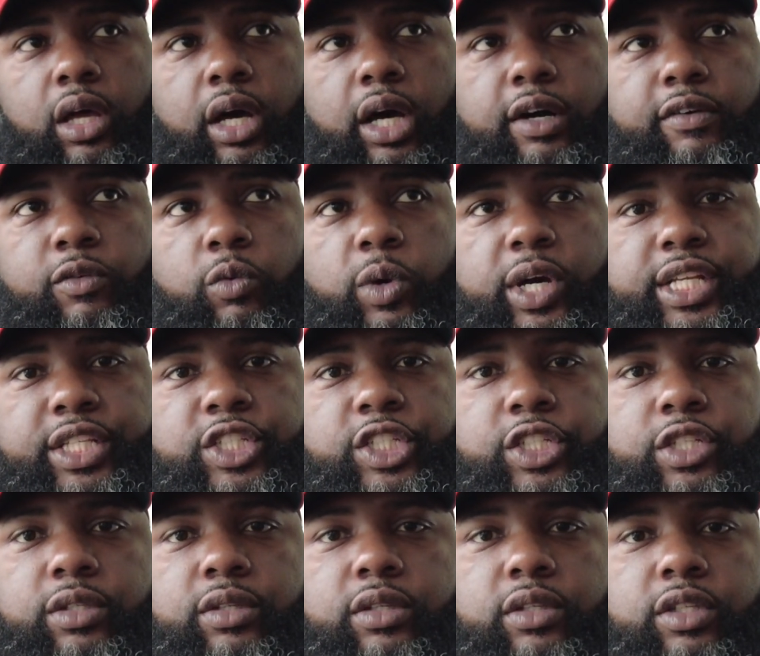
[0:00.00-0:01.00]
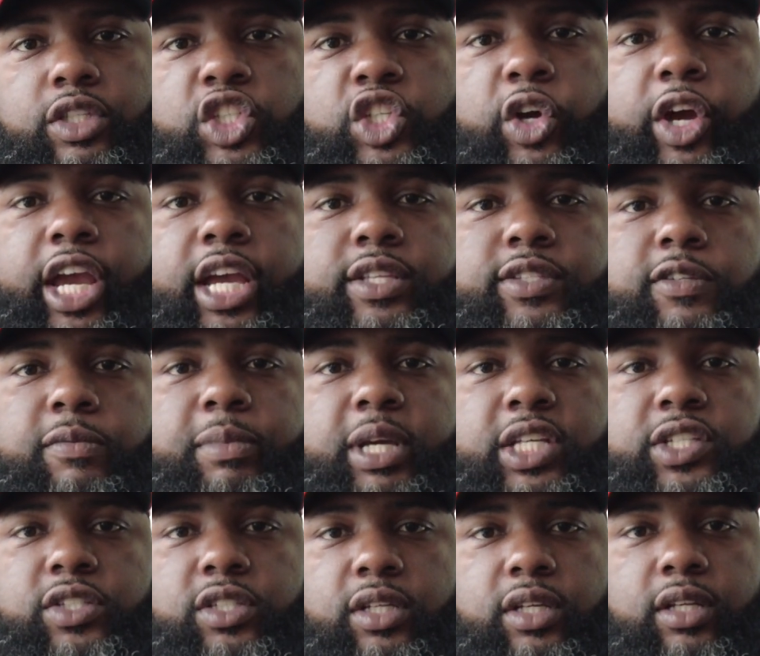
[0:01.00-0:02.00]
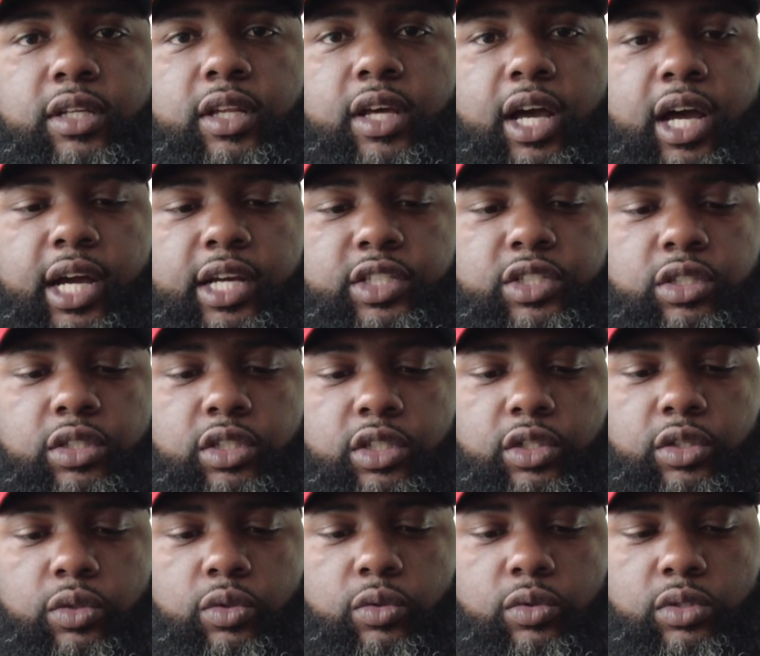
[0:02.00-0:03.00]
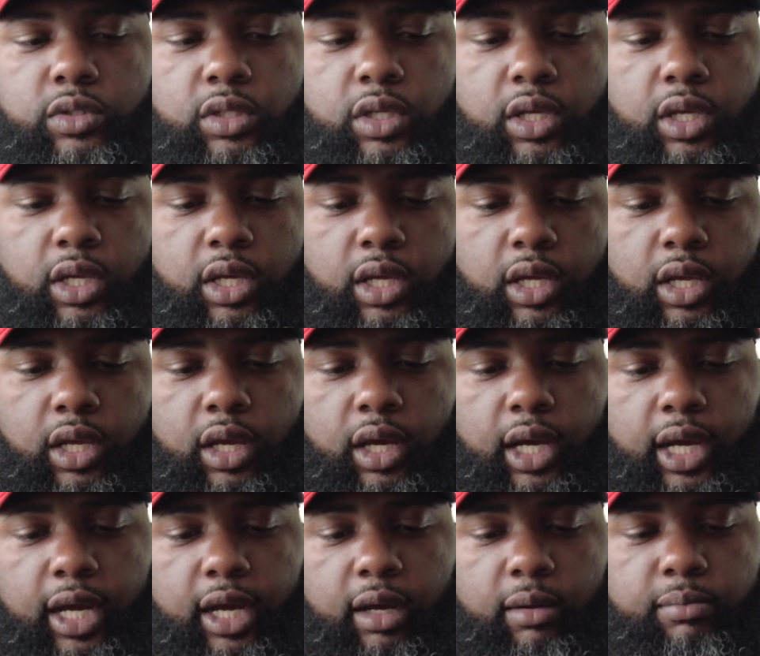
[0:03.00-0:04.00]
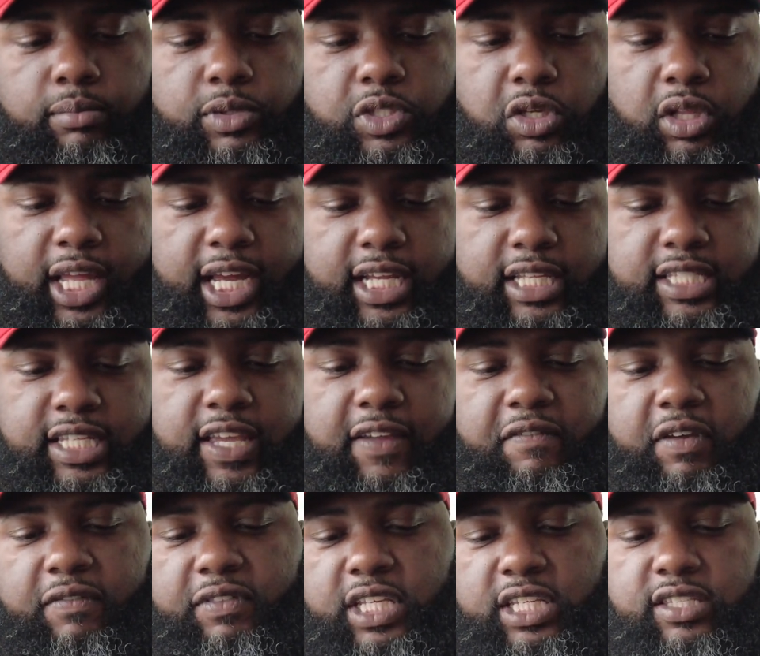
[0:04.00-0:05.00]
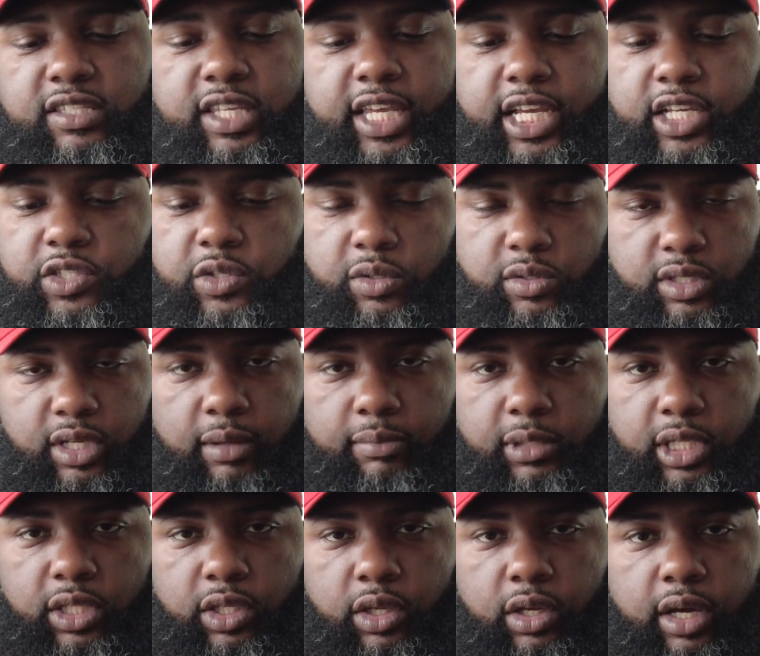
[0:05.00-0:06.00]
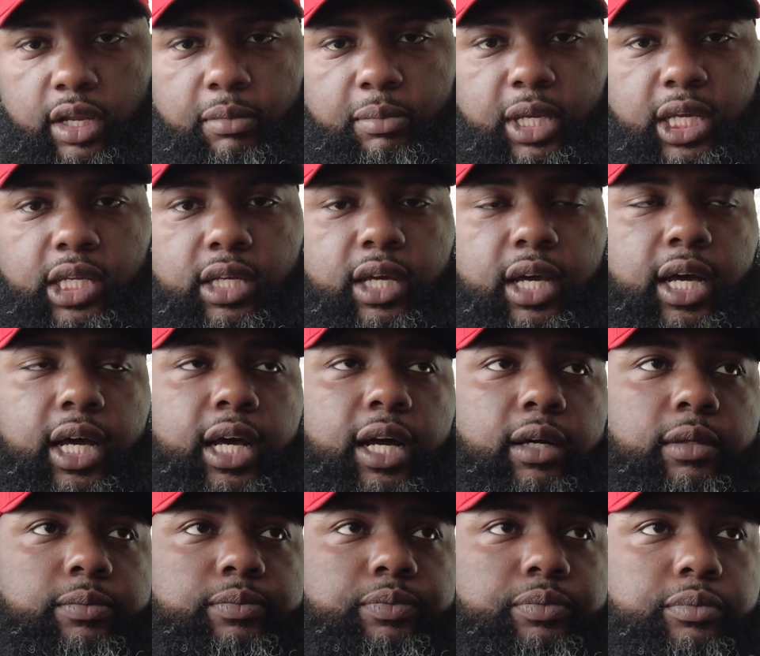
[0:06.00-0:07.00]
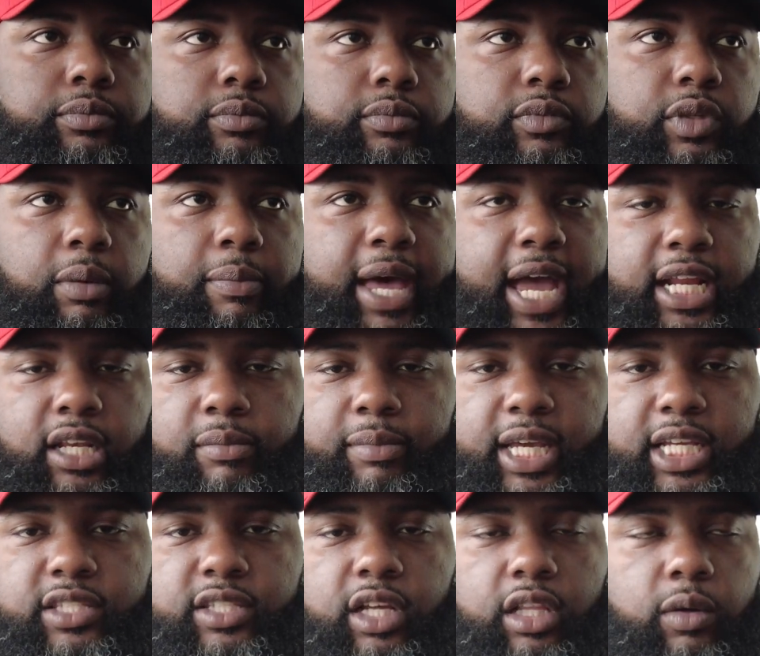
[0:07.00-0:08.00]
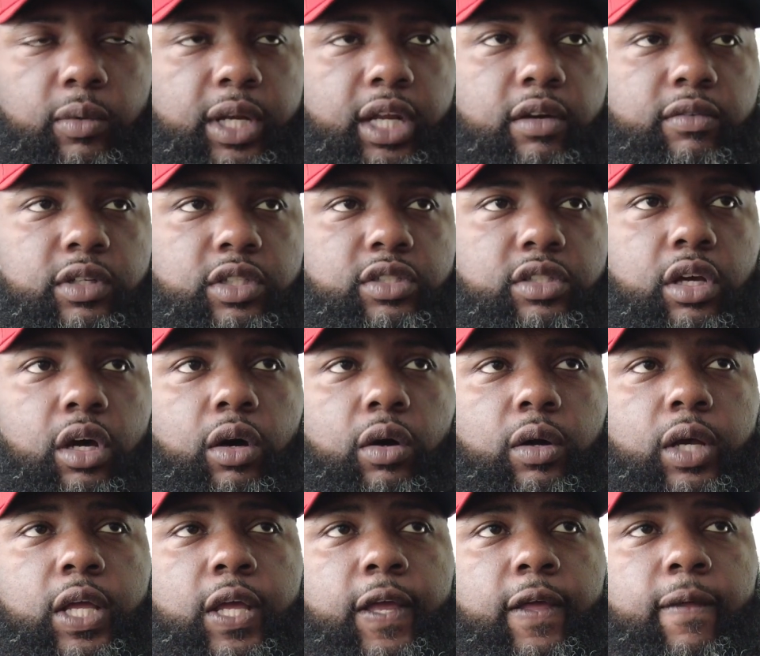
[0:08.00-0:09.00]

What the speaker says: of which transmission I should use. So like a T56 or something, you know what I mean? The Magnum XL or whatever. So,